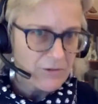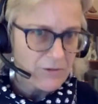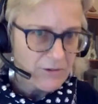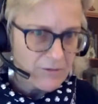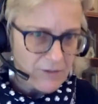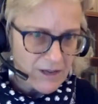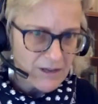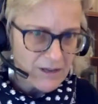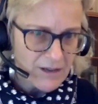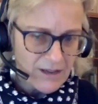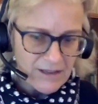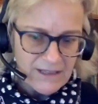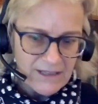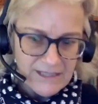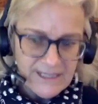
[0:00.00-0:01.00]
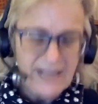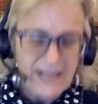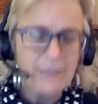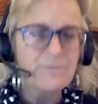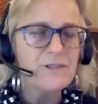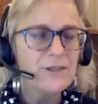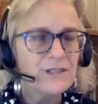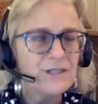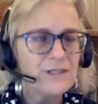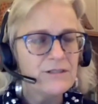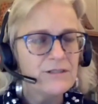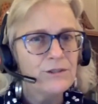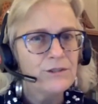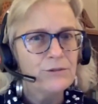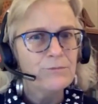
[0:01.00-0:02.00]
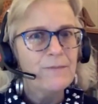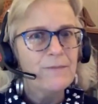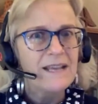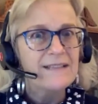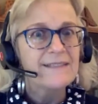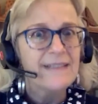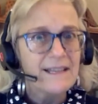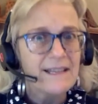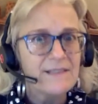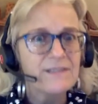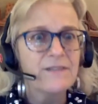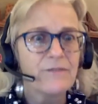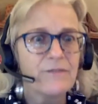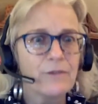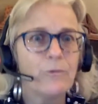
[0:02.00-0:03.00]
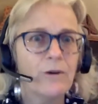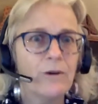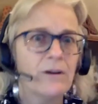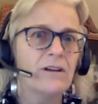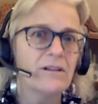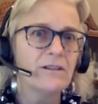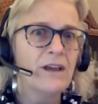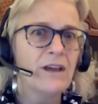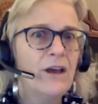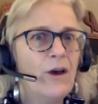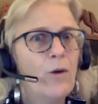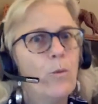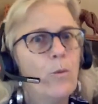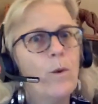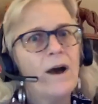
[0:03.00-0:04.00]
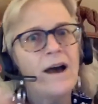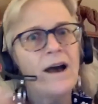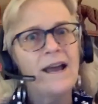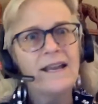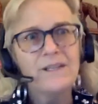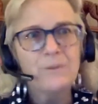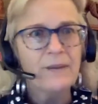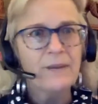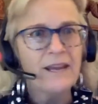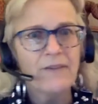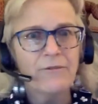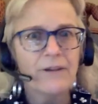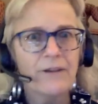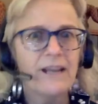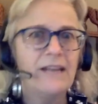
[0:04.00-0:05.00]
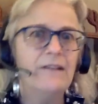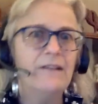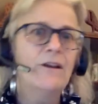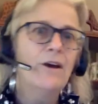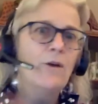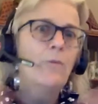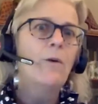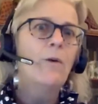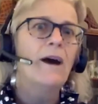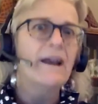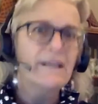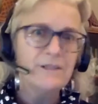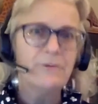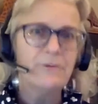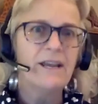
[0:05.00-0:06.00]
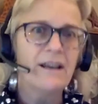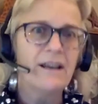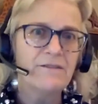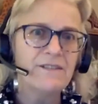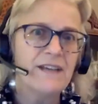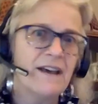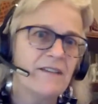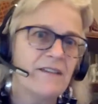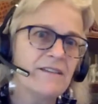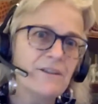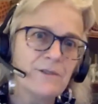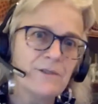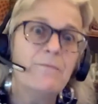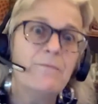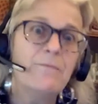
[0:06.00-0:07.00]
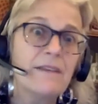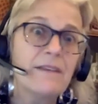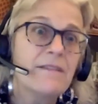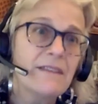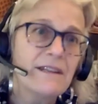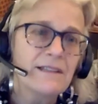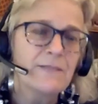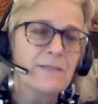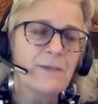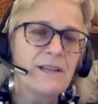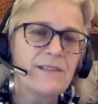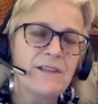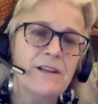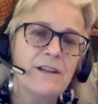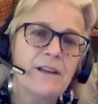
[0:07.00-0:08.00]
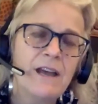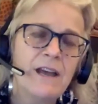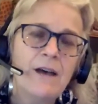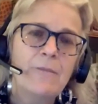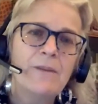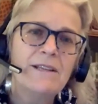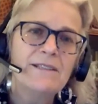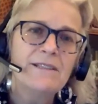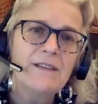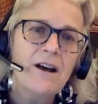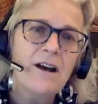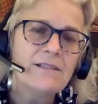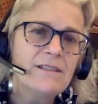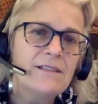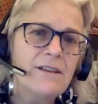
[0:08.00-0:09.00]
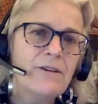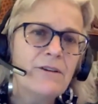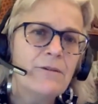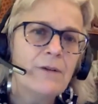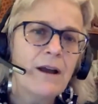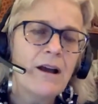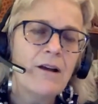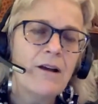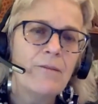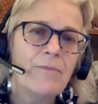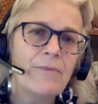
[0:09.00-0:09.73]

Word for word: uh, an attempt to, to make sense of the world. Why do we have rain? why do we have death? Here's a myth that explains it. But it's also um,